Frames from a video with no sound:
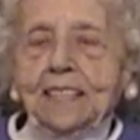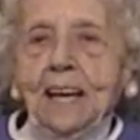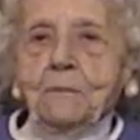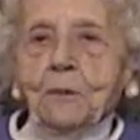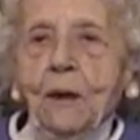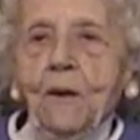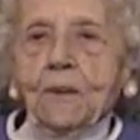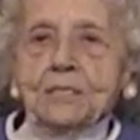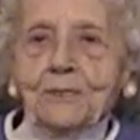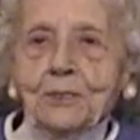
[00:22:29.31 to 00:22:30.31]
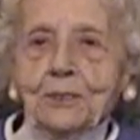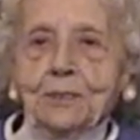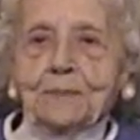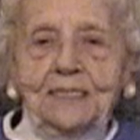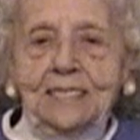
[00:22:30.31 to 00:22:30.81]
They all had
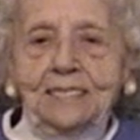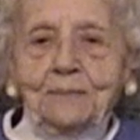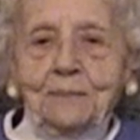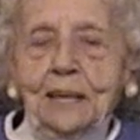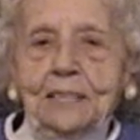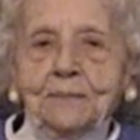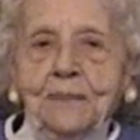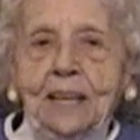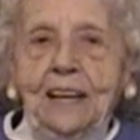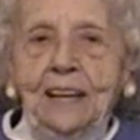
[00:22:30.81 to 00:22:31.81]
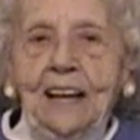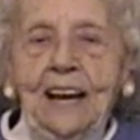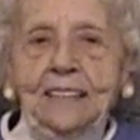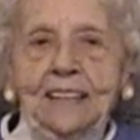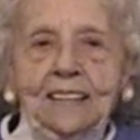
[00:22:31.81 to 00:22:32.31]
food, but
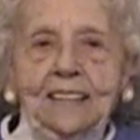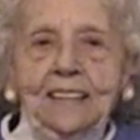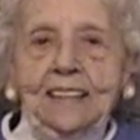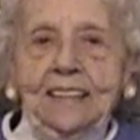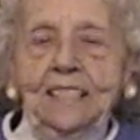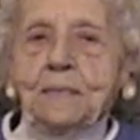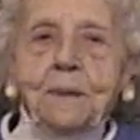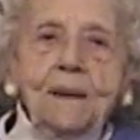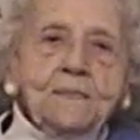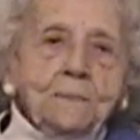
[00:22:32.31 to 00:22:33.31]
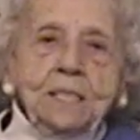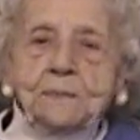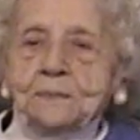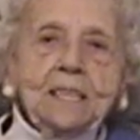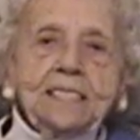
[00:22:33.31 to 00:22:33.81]
it did bother me.
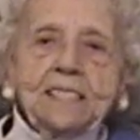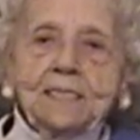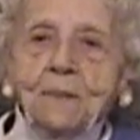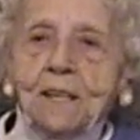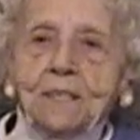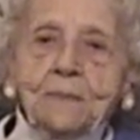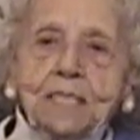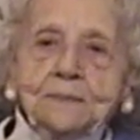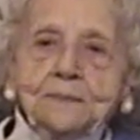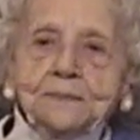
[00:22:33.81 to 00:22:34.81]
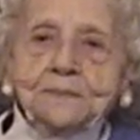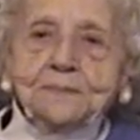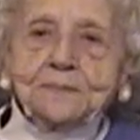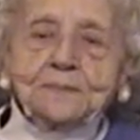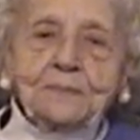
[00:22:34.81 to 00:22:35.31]
It did bother me.
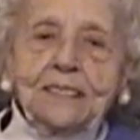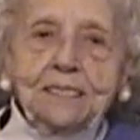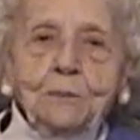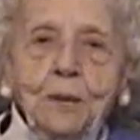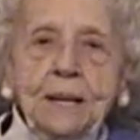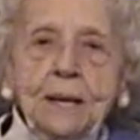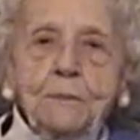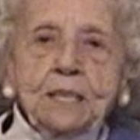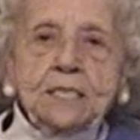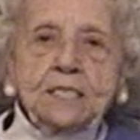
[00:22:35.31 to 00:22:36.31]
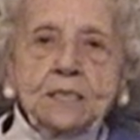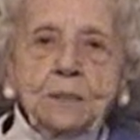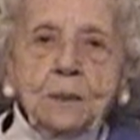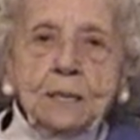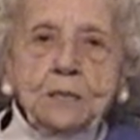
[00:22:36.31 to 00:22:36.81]
I didn't know what I wanted to
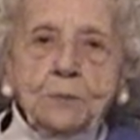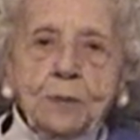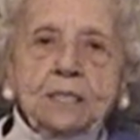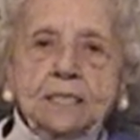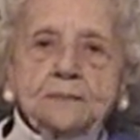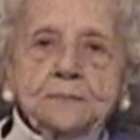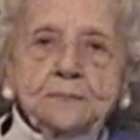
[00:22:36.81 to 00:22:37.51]
do. I was working.